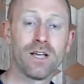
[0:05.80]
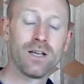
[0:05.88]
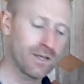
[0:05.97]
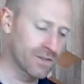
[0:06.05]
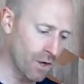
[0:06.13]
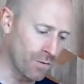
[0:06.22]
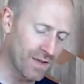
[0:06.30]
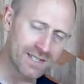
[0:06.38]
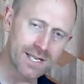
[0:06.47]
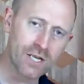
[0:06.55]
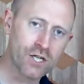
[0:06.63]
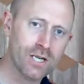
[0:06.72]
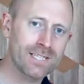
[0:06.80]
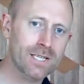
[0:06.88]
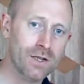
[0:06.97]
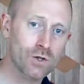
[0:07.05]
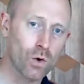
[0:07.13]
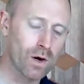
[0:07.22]
So this session is going to
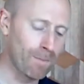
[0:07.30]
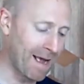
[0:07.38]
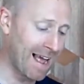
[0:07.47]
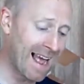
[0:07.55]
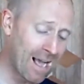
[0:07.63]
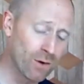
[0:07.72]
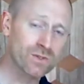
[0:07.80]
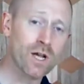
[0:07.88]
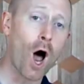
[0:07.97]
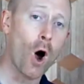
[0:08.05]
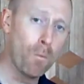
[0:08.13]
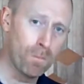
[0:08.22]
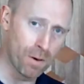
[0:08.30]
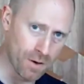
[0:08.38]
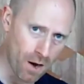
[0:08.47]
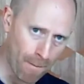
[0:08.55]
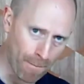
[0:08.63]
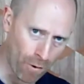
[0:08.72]
talk about how to open a
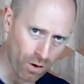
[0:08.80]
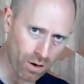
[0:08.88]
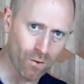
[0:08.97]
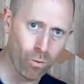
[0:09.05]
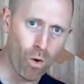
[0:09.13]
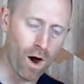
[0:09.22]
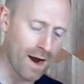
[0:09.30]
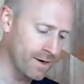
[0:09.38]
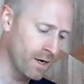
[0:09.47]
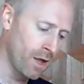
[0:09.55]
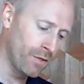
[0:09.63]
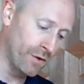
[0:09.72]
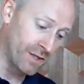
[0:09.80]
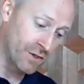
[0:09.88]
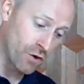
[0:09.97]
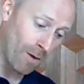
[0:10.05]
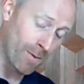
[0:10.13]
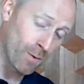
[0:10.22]
bottle of wine that is
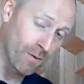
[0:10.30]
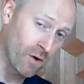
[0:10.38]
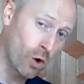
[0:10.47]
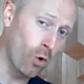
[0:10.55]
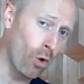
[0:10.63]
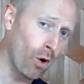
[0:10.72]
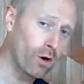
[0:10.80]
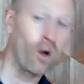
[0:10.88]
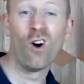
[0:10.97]
stoppered with a cork